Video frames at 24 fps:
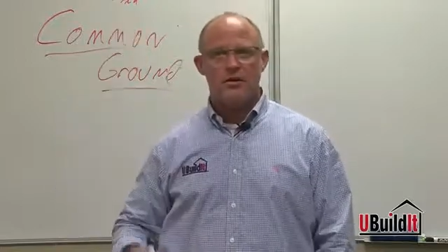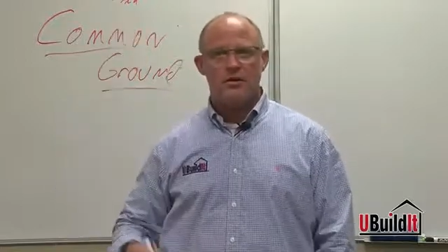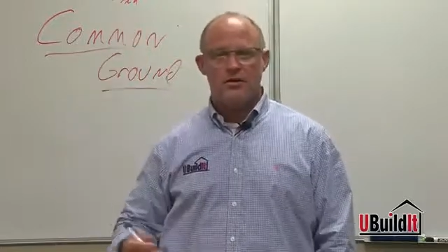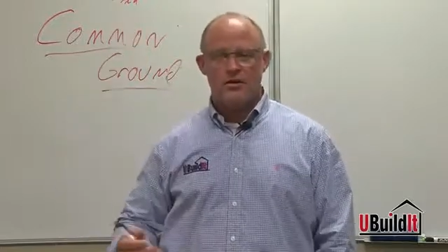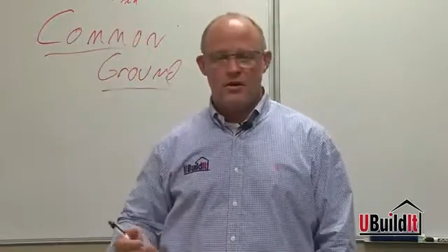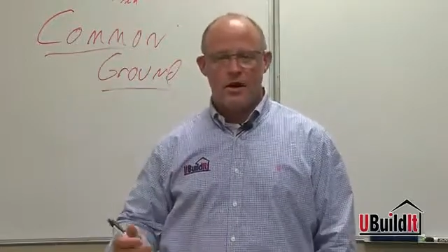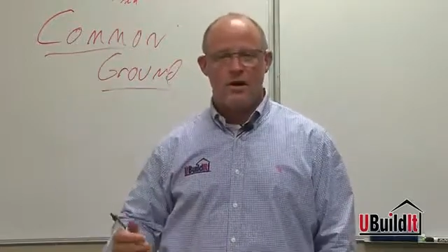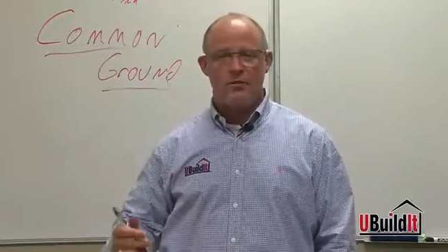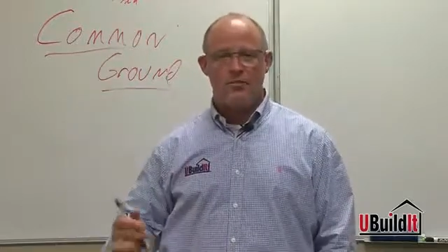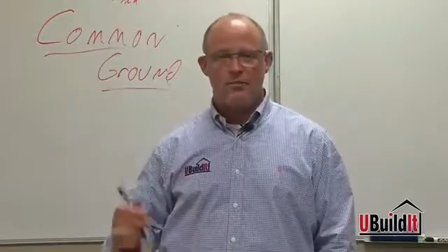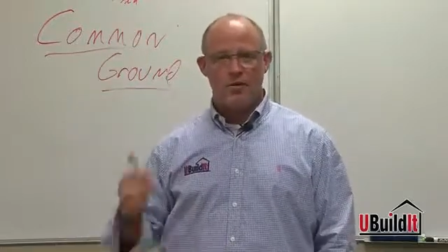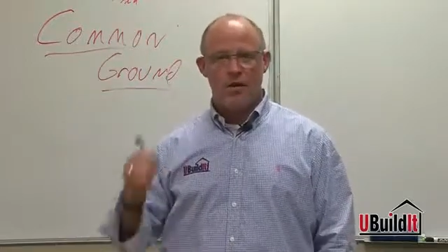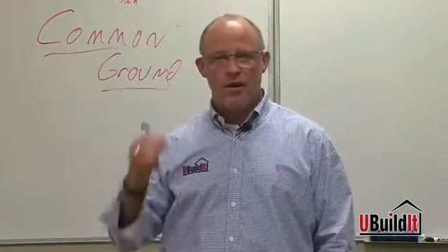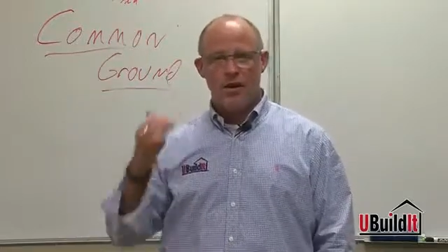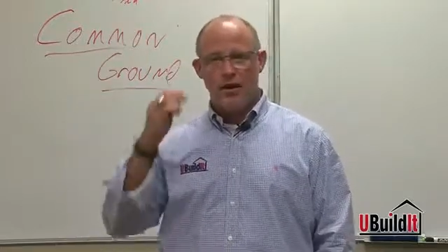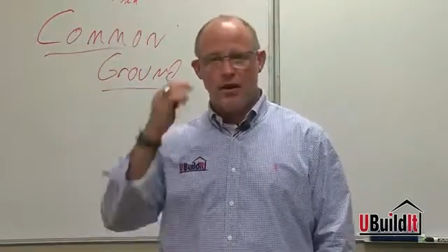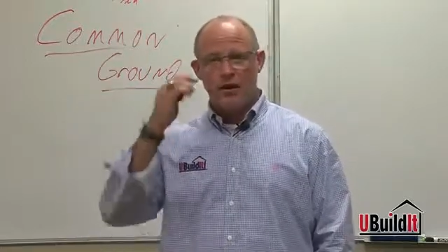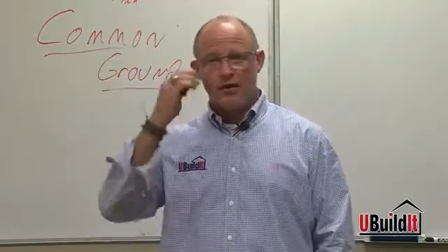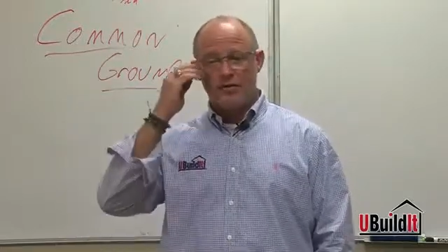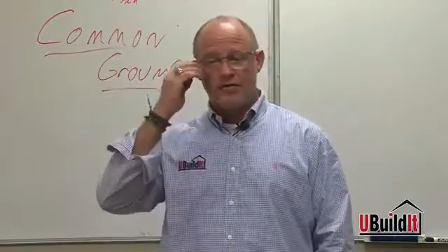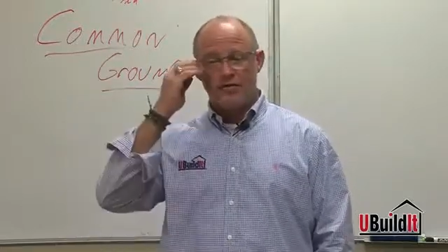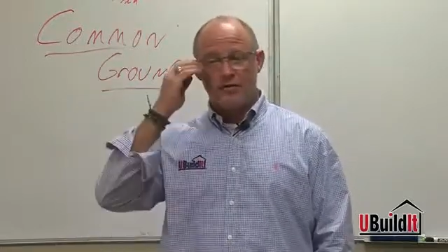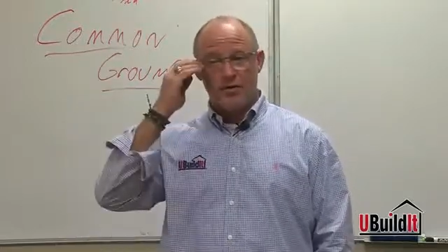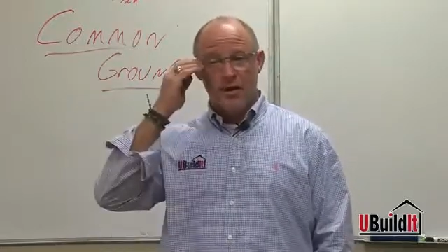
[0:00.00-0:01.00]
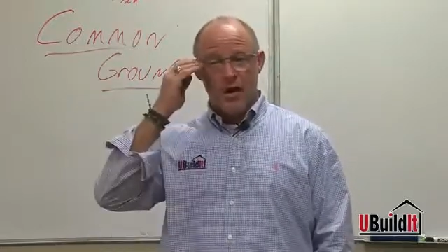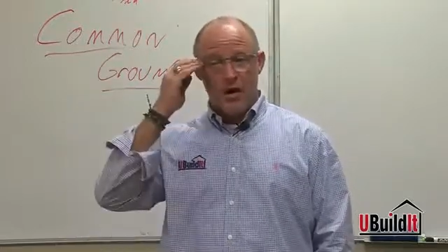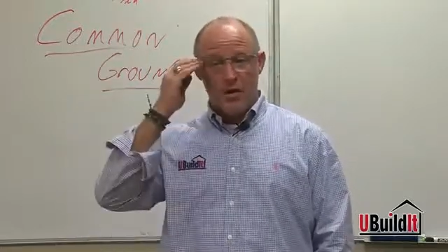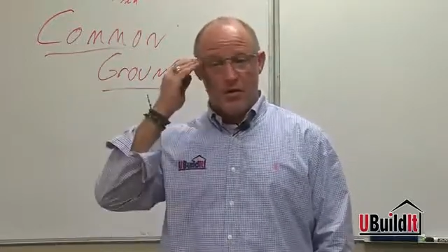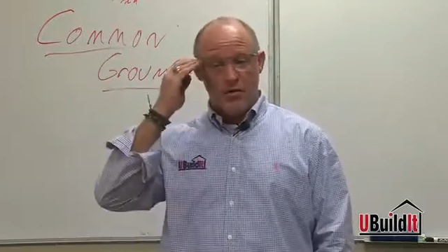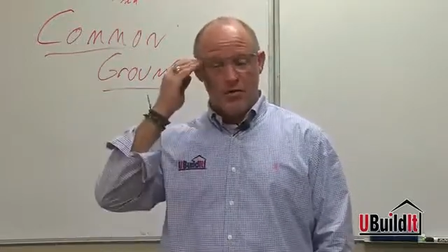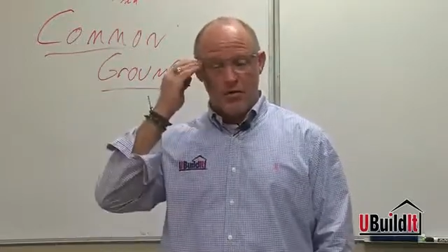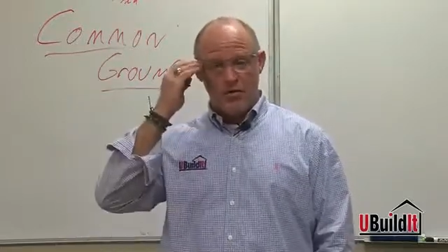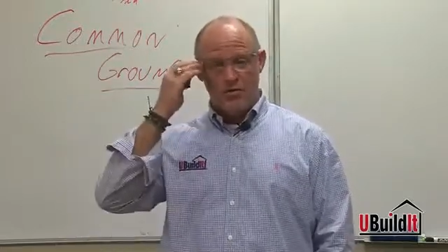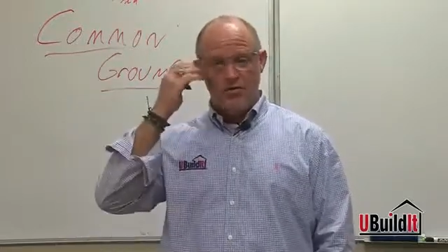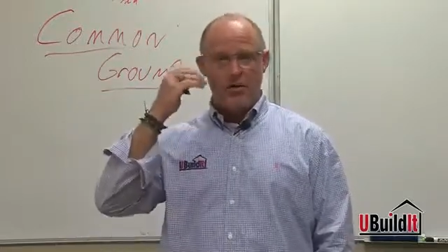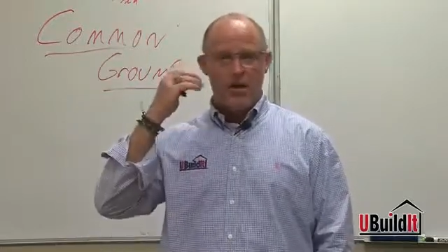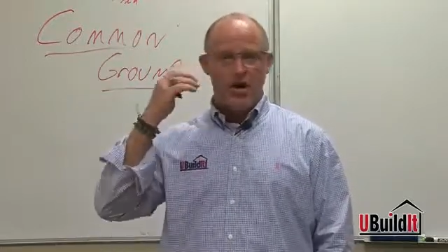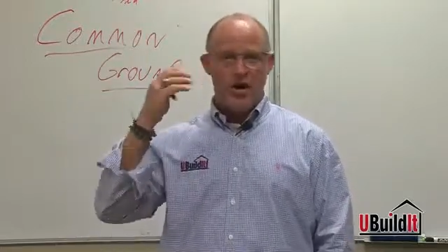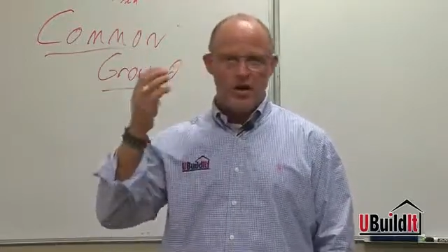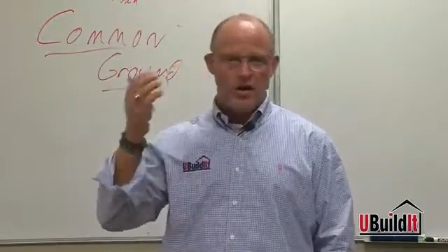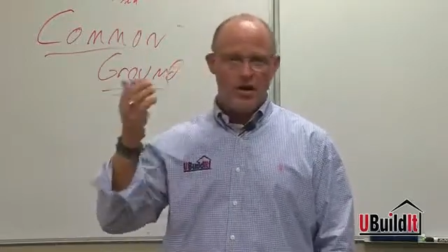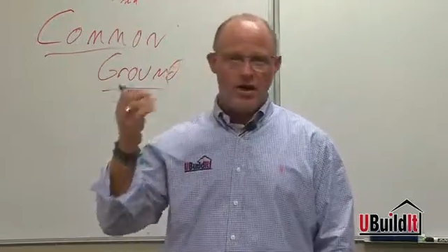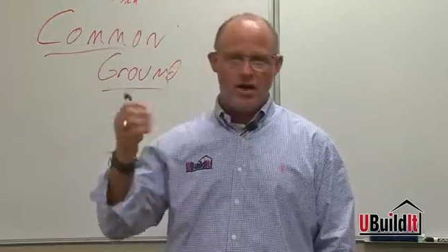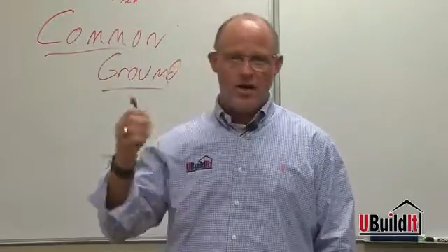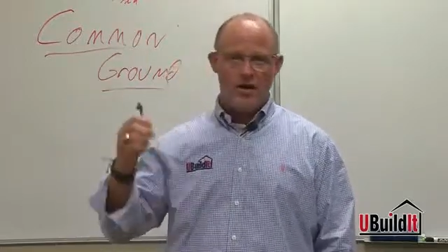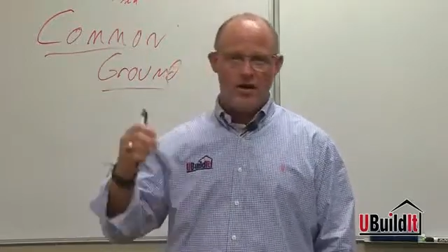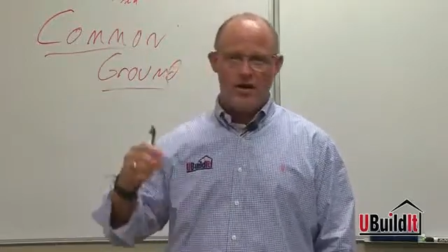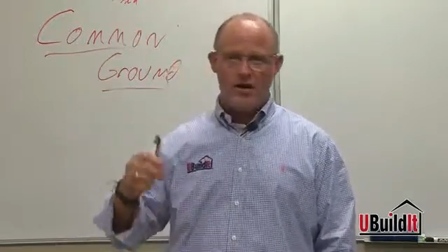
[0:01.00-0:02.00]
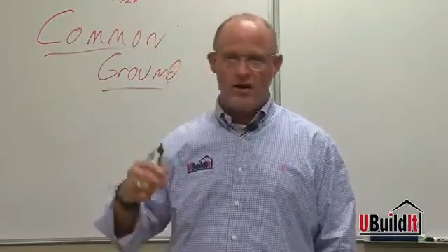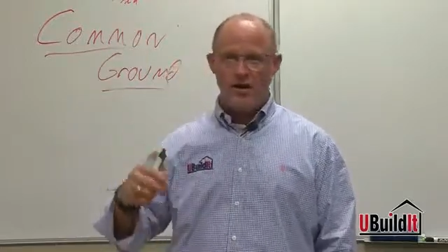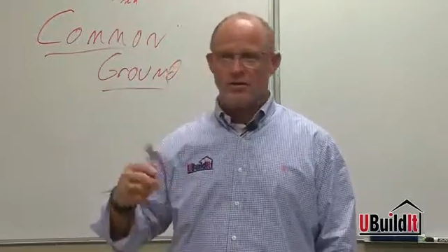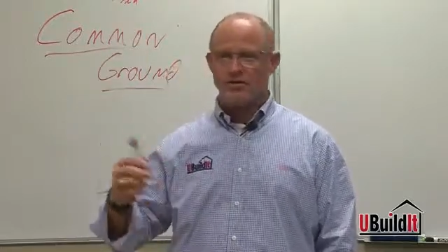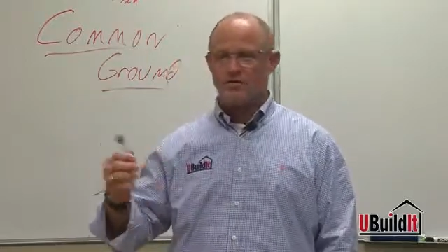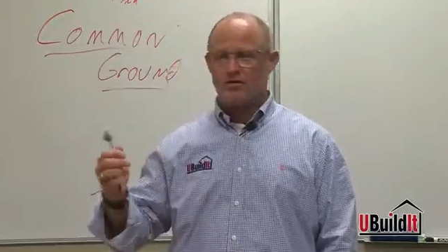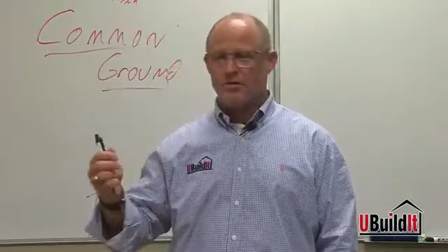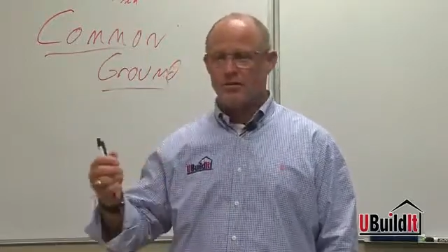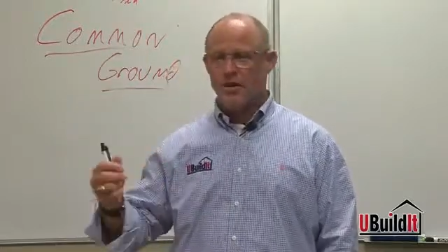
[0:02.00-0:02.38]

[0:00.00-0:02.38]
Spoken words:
Do you have plans? No. Well, have you got any ideas?